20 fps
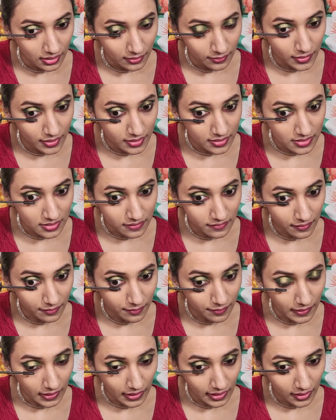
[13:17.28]
because of
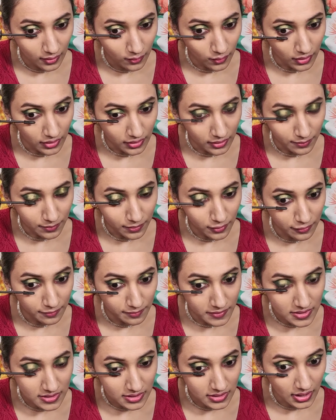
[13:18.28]
applying waterproof
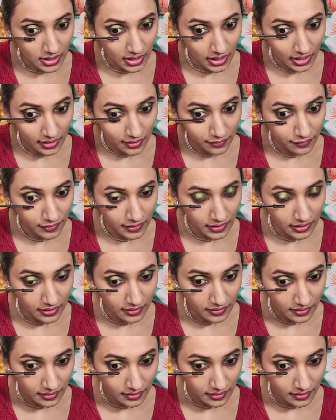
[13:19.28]
mascara, I feel